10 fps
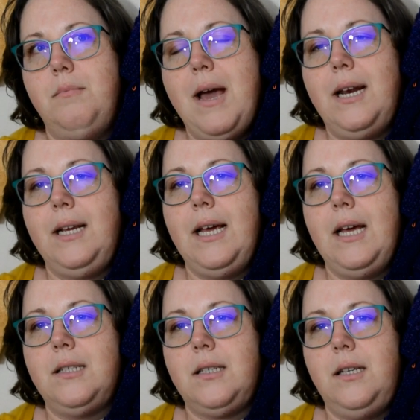
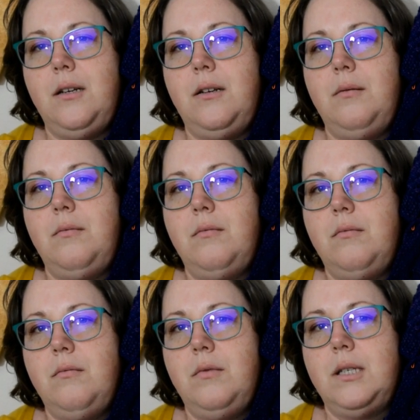Madagascan
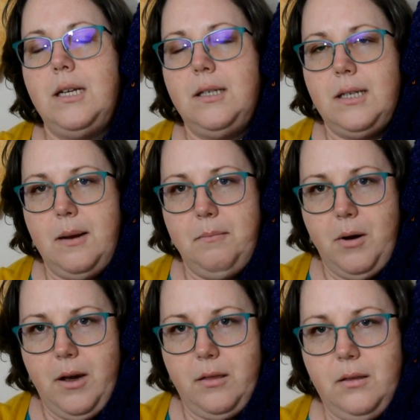Sunset
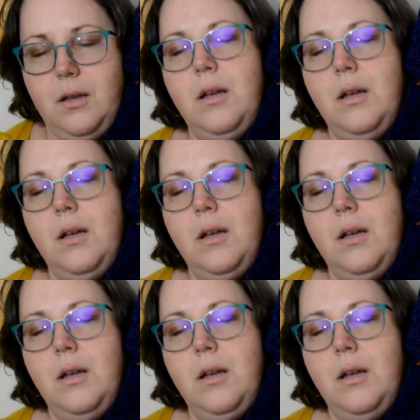Moth.